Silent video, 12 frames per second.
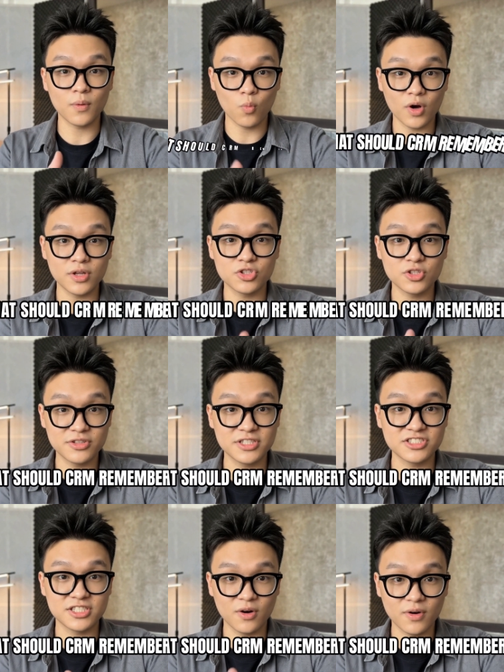What should the
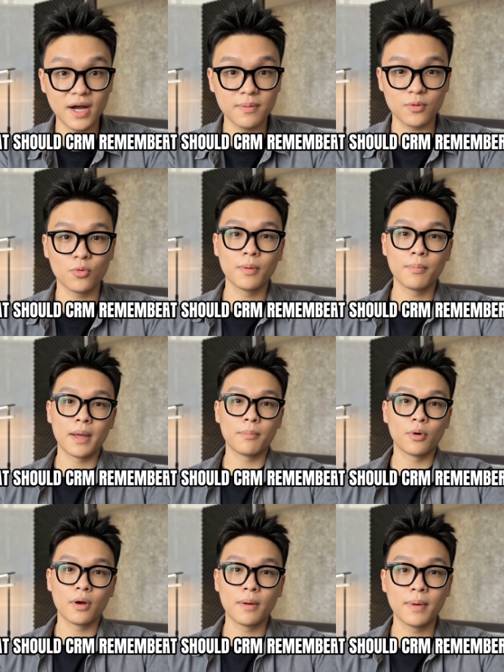CRM
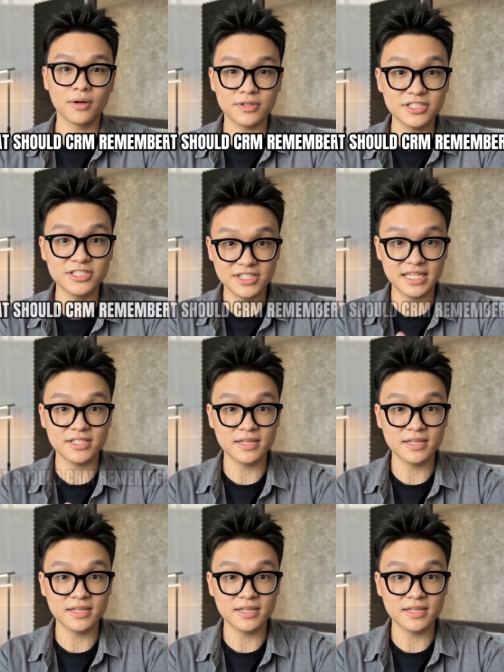remember about this lead?